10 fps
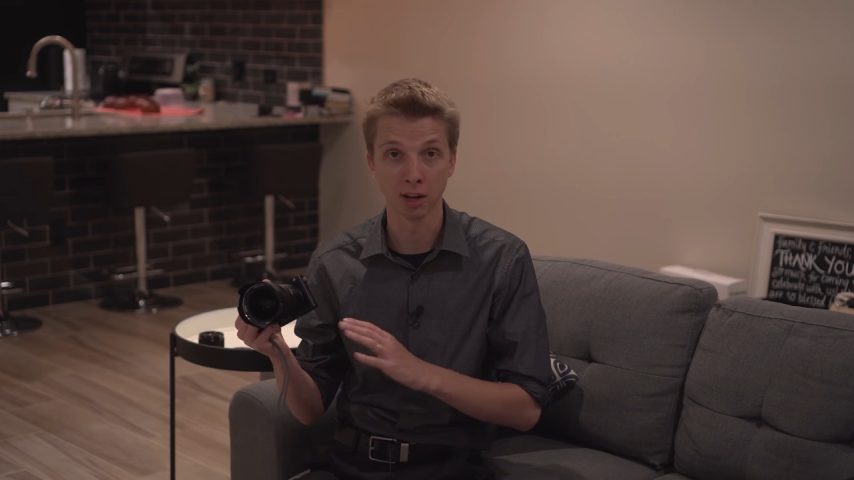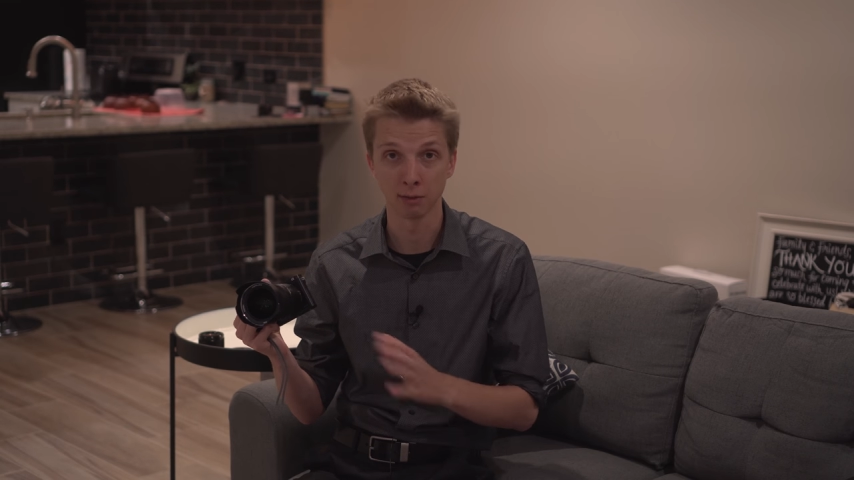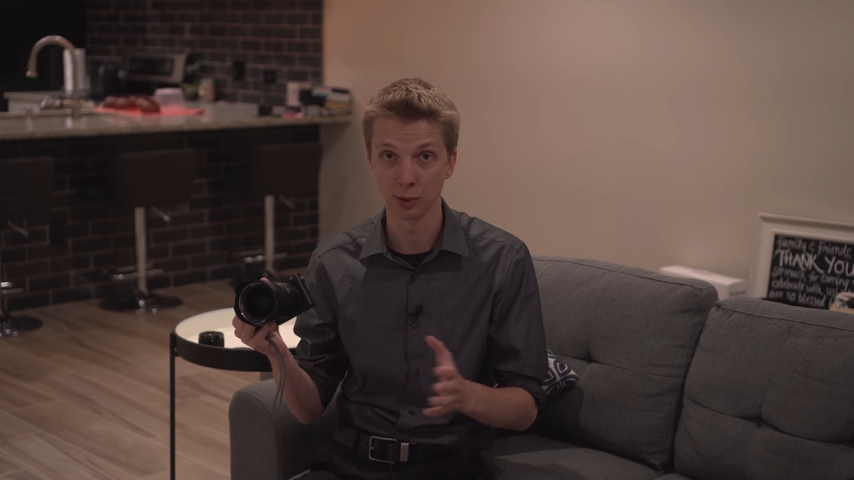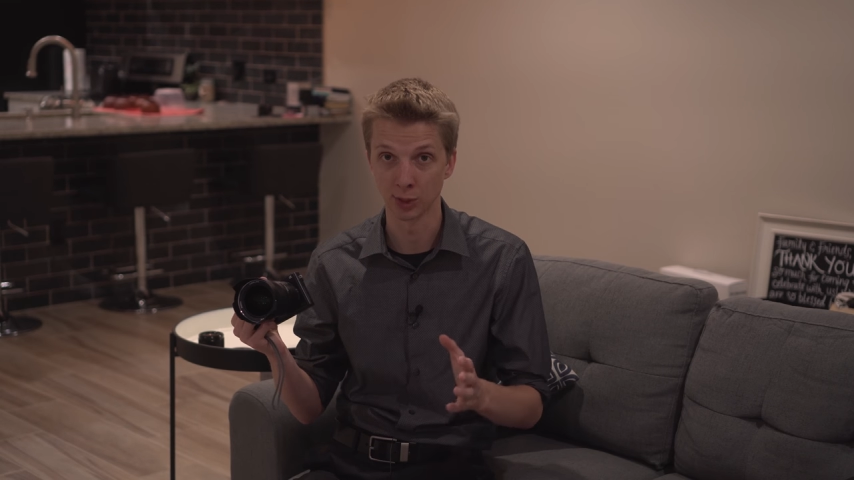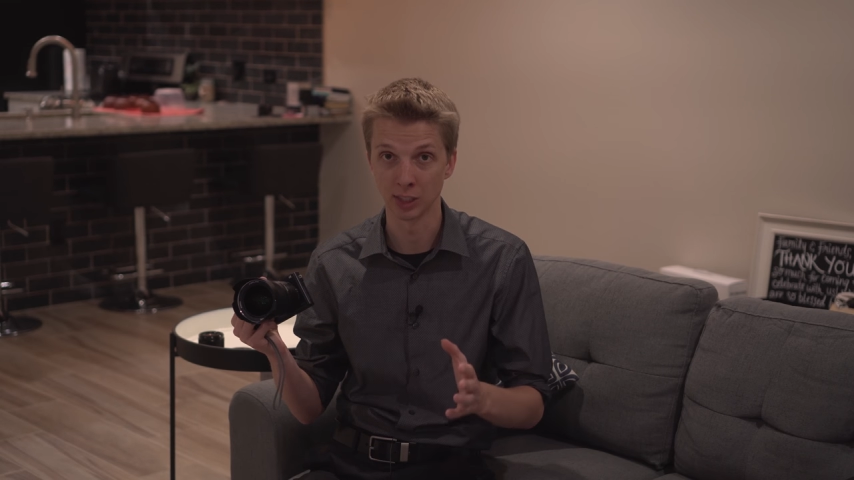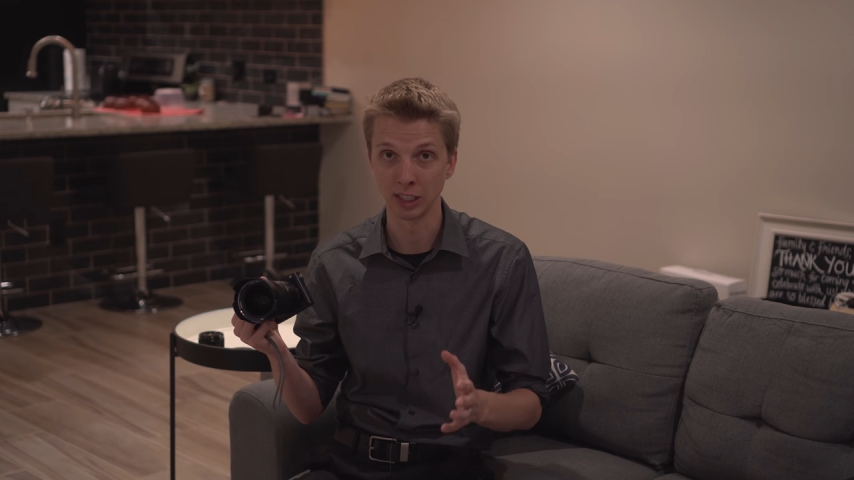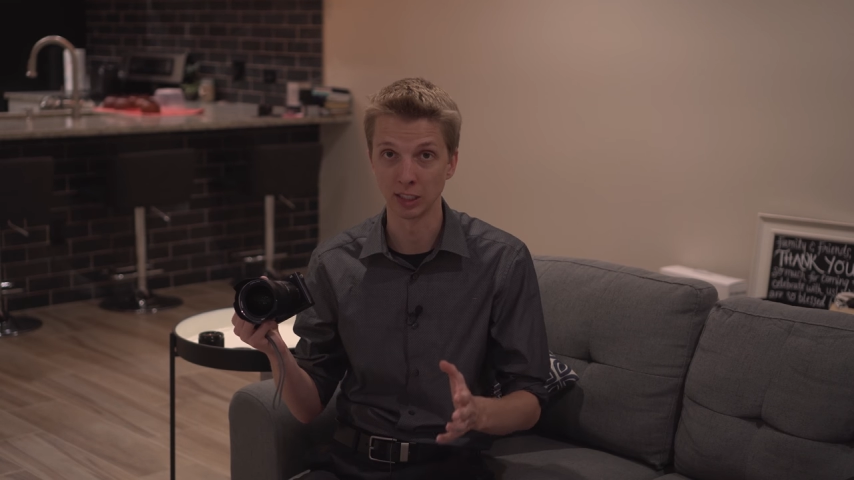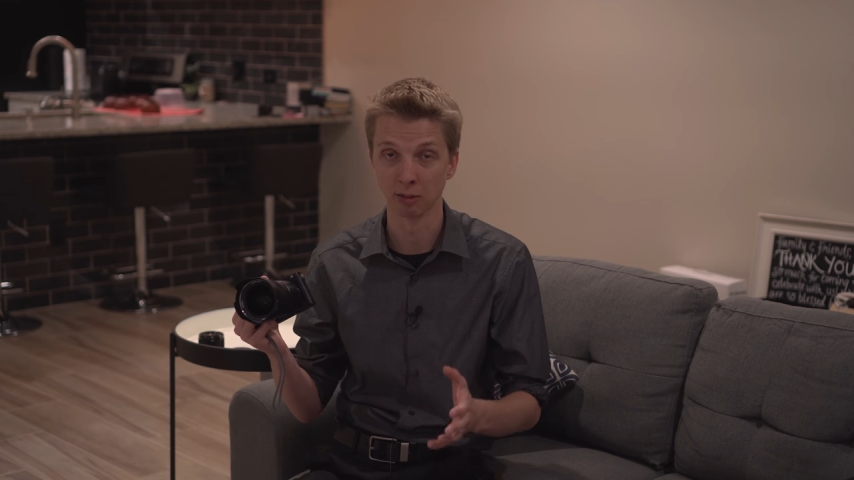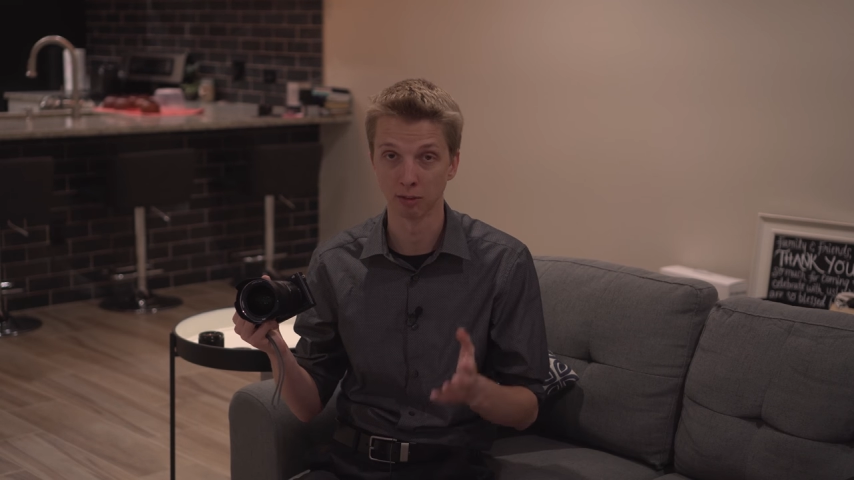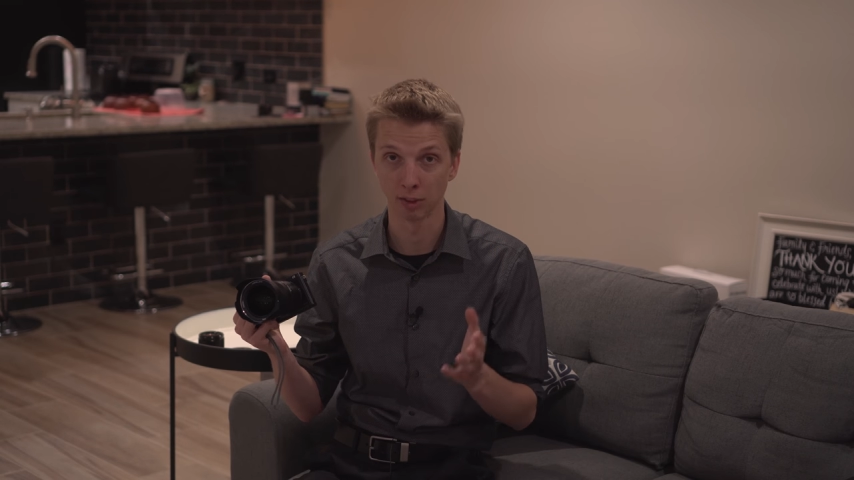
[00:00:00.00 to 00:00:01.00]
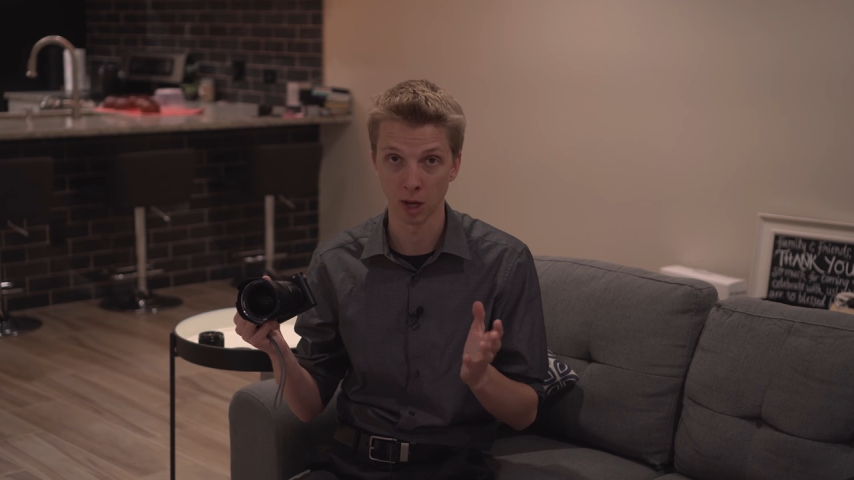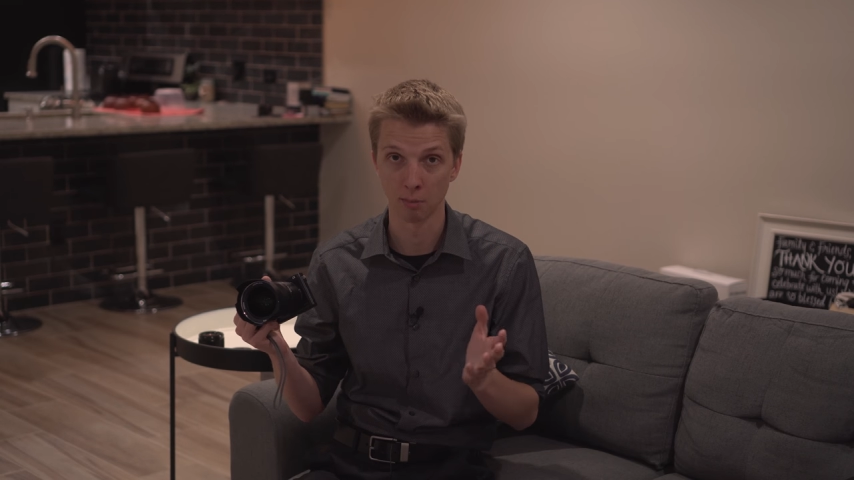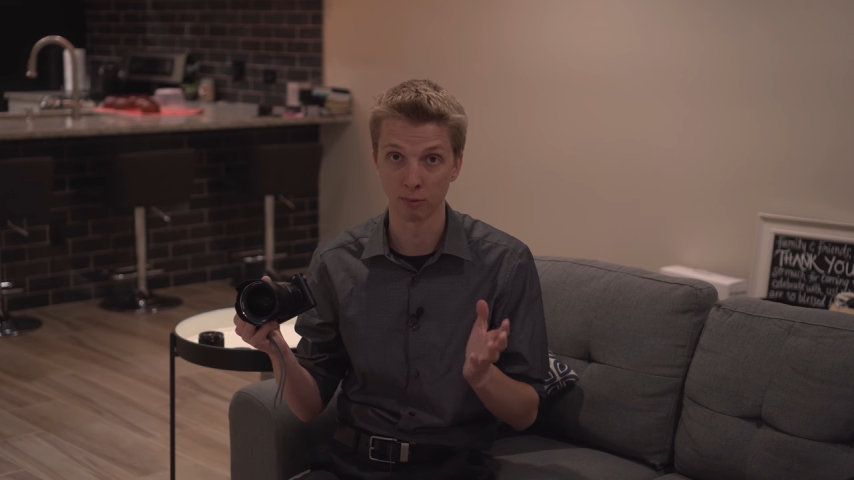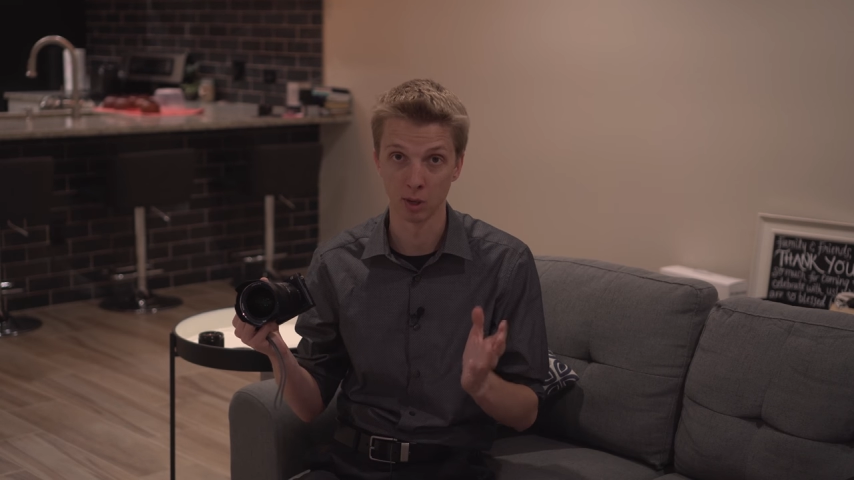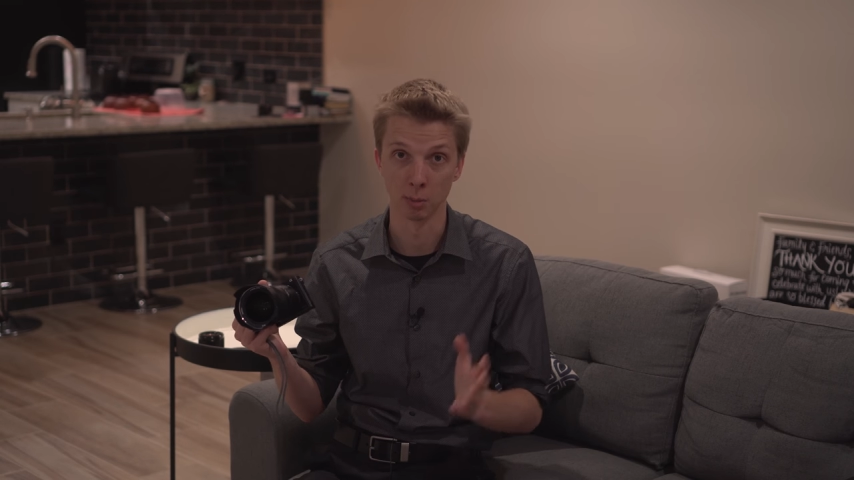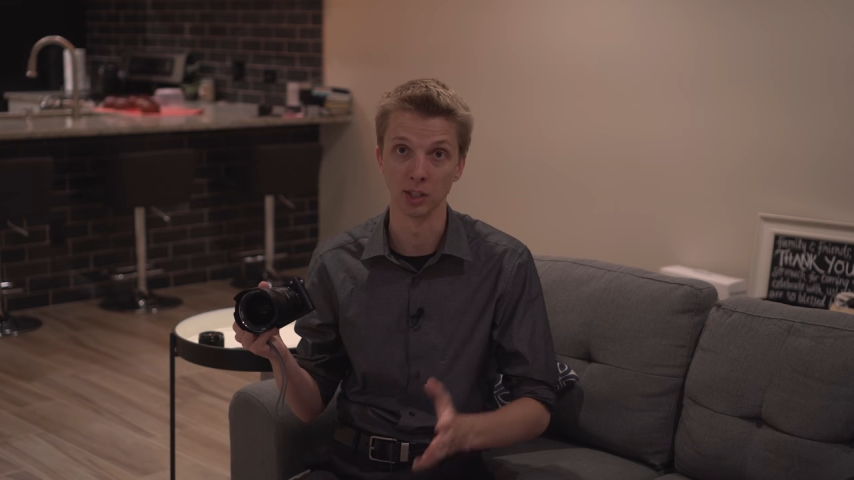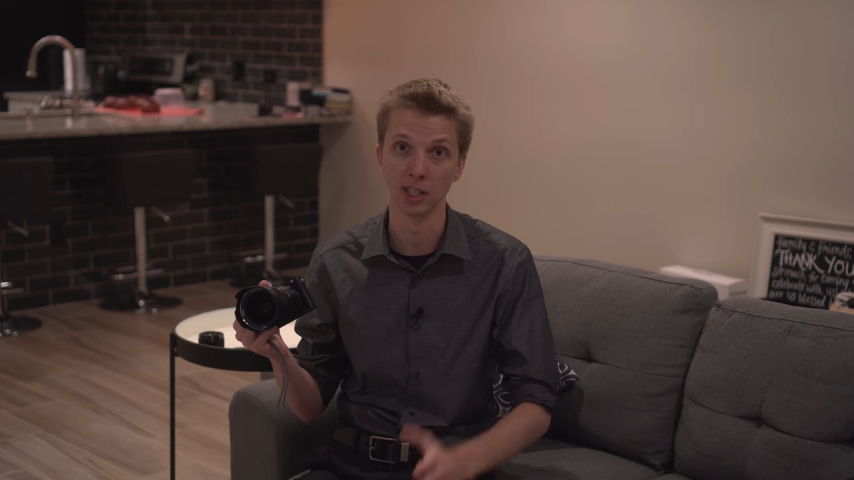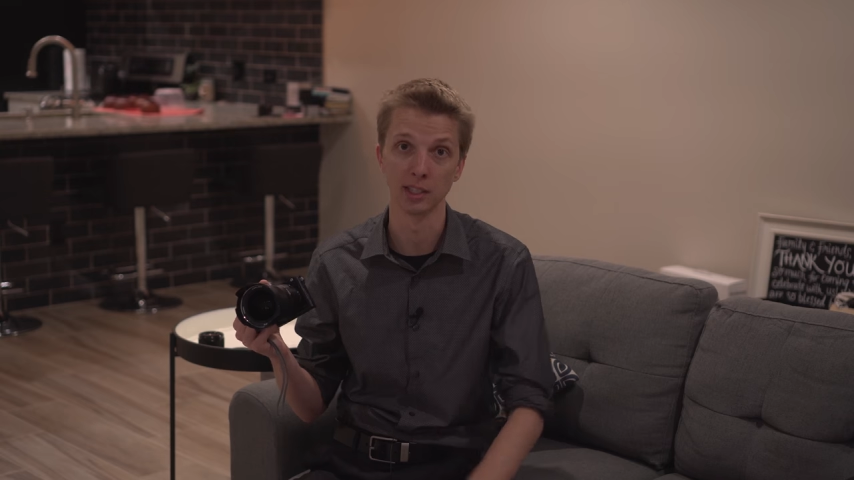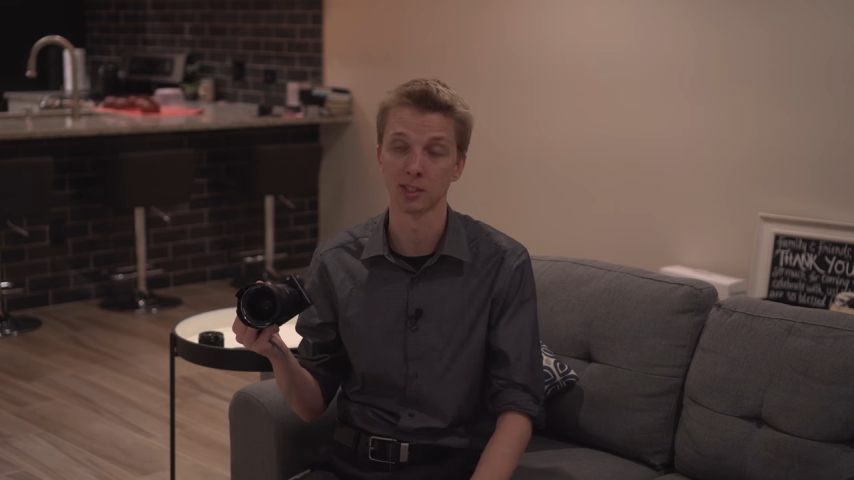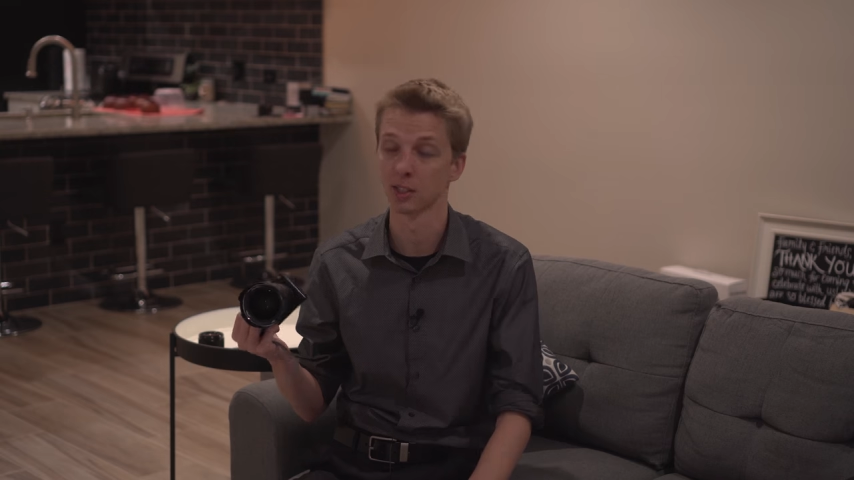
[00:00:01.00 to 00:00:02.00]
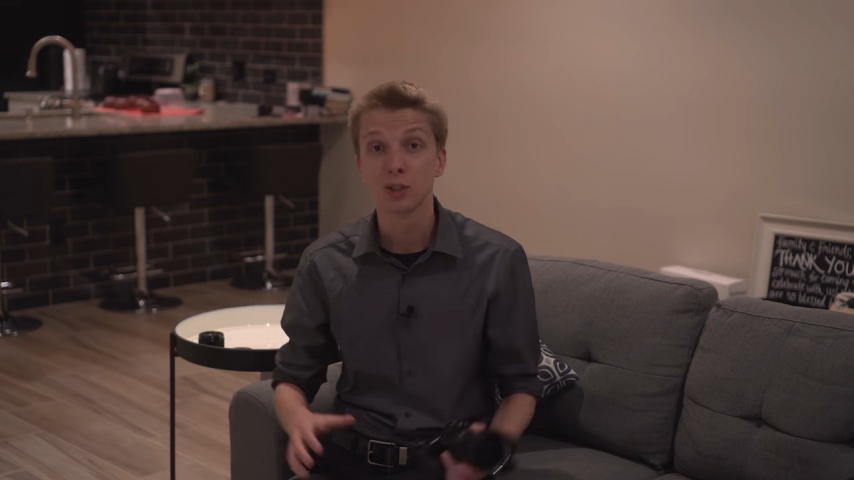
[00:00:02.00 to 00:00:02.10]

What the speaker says: ever seen come from a lens.